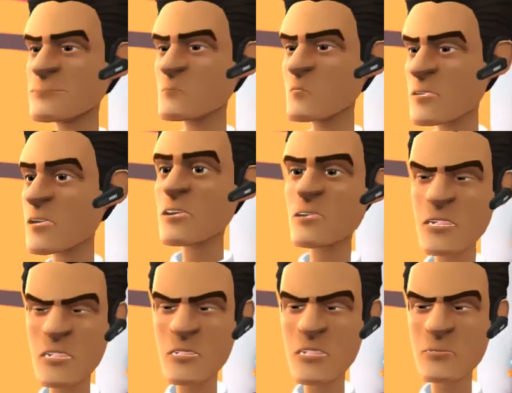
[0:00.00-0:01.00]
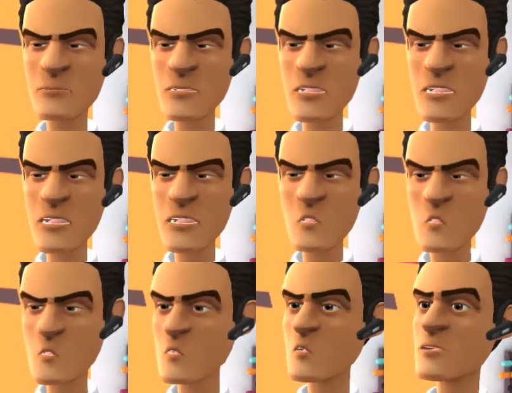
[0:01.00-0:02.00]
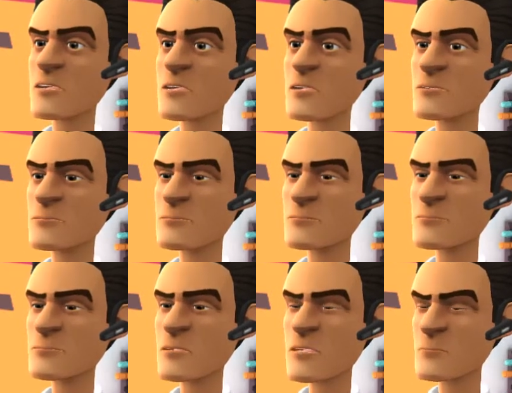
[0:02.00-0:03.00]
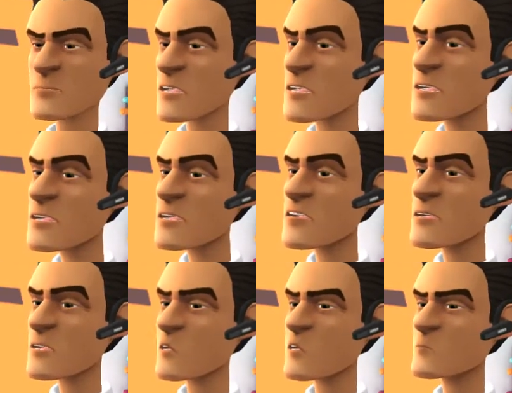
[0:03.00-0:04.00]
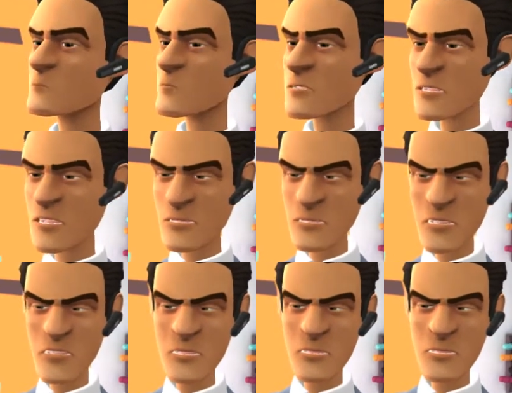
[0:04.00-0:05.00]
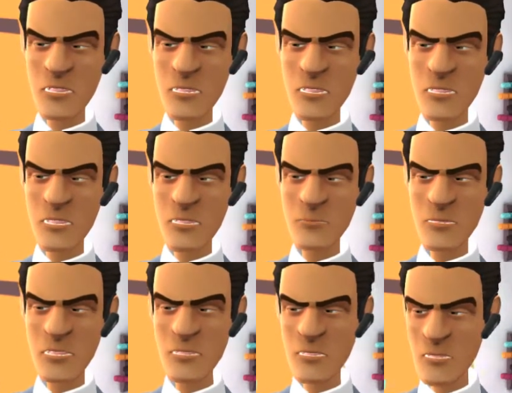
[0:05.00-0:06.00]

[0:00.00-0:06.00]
So you didn't get a bank loan or anything? You put all of your own money and savings into the company?